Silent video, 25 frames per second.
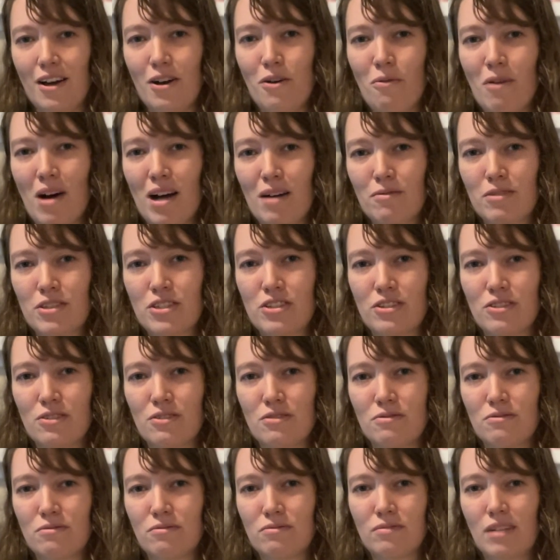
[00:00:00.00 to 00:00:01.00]
Why would
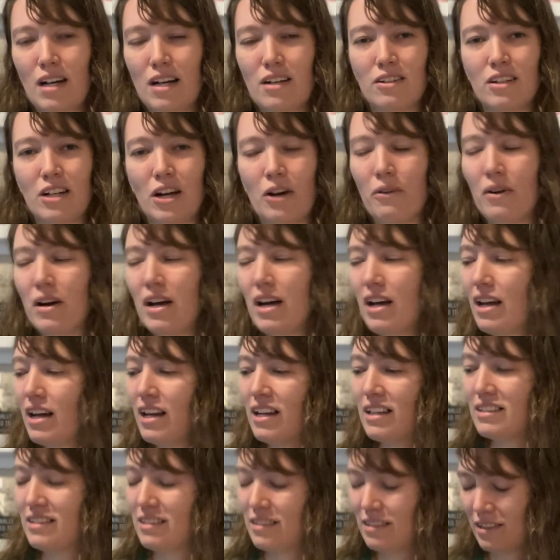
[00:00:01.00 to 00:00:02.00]
you? I don't know.
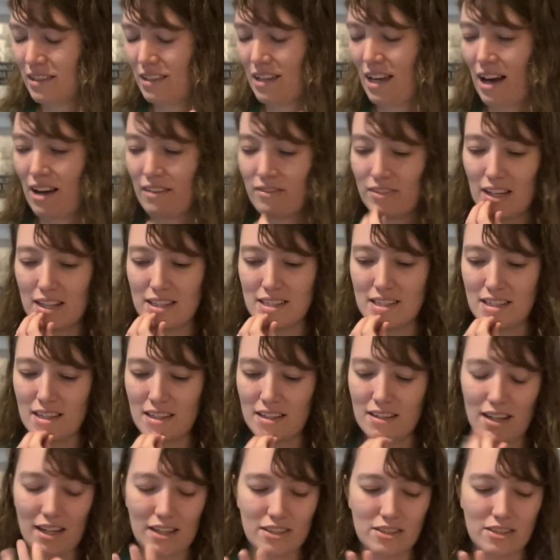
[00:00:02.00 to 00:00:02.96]
Yeah, that's it.